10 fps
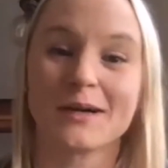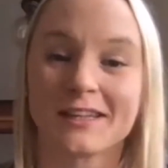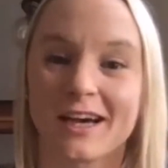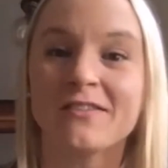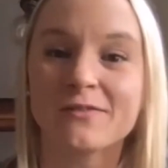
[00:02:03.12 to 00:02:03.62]
my
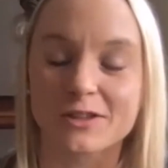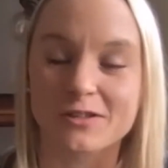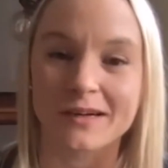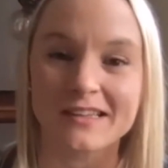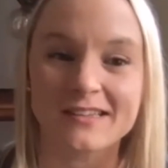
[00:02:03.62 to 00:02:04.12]
life,
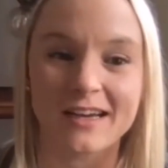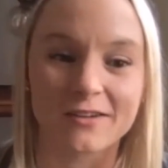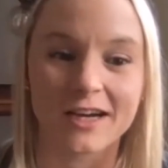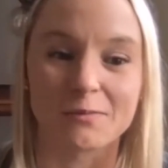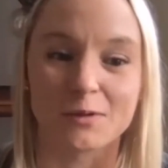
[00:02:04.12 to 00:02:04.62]
which might
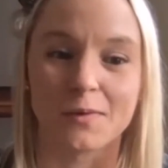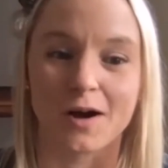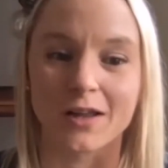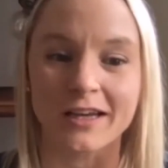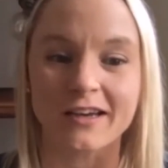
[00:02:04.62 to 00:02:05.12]
sound
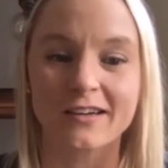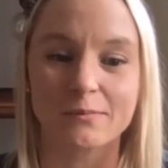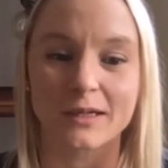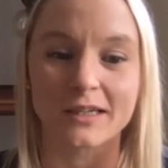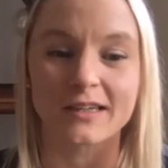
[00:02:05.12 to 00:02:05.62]
hyperbolic,
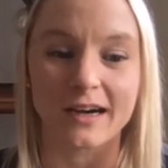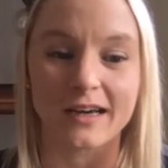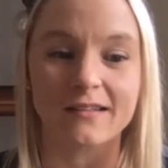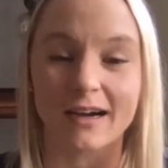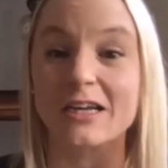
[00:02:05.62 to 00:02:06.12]
but
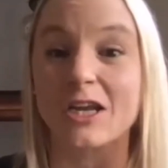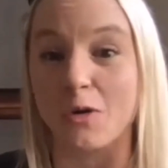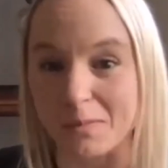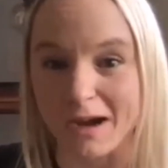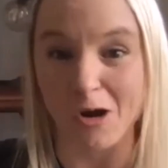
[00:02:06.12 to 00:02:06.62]
I
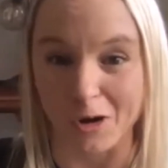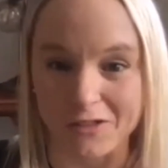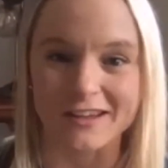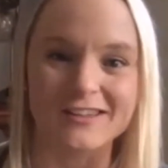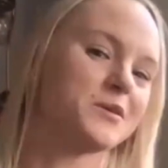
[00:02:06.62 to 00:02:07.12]
know in my heart
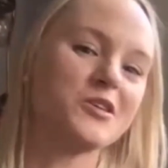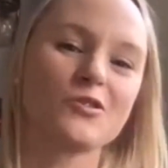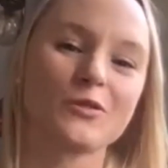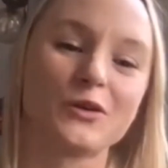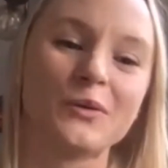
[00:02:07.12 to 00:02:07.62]
that to be
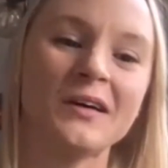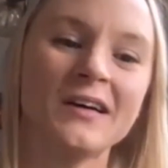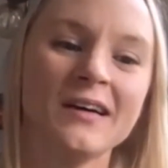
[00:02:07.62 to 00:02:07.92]
true.